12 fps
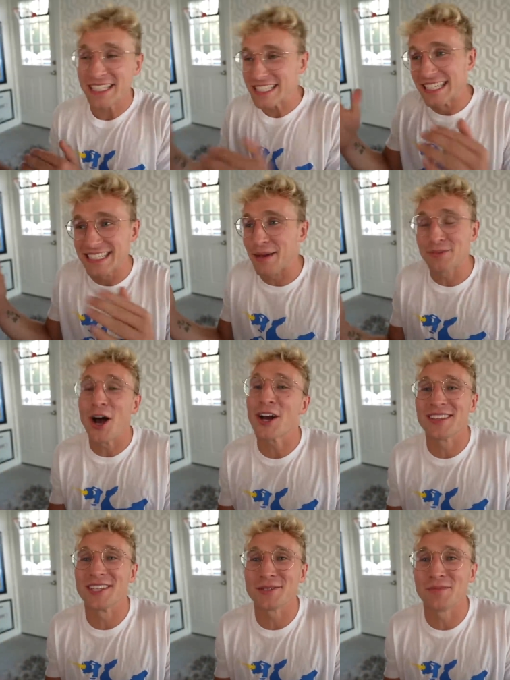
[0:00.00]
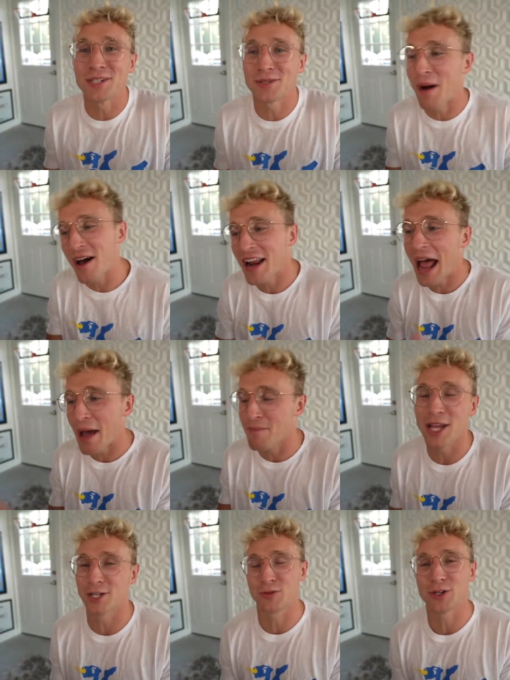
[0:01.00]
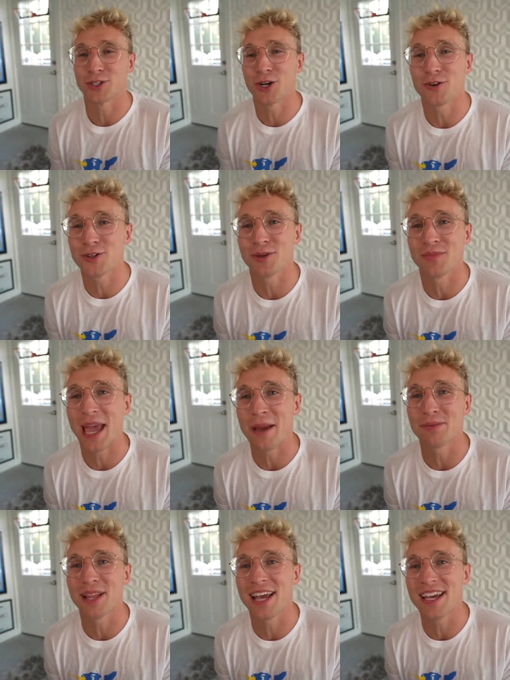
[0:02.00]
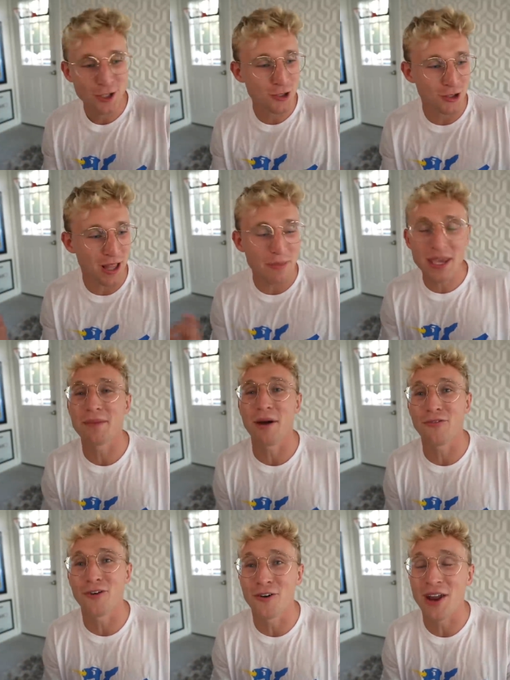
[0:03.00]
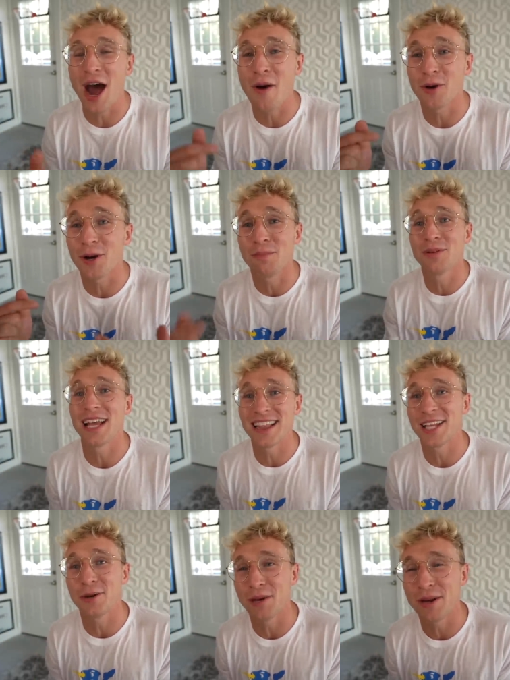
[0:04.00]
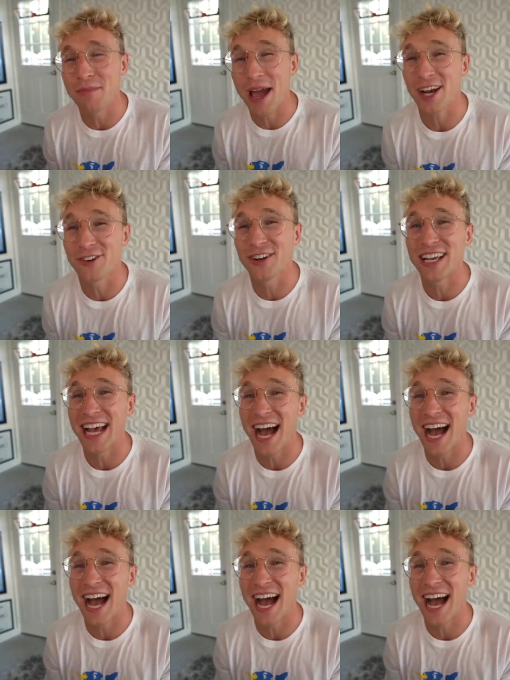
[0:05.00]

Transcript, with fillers: Since I'm talking this much about it, I might as well show you some gameplay. So let me get my phone out. We're gonna play a little bit of Mech Arena.